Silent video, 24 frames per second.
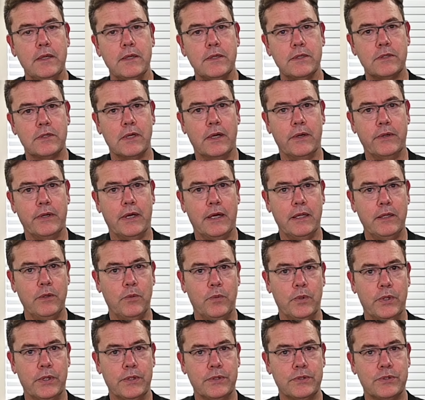So in other
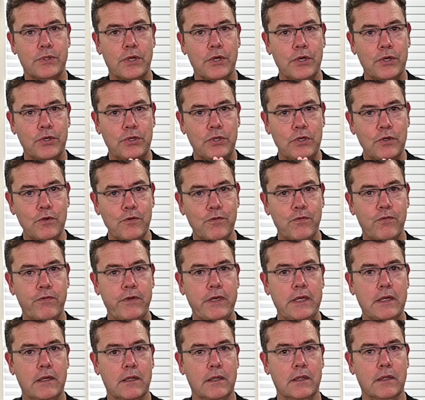words, you
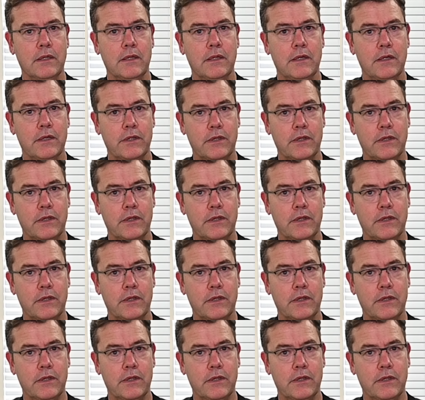feel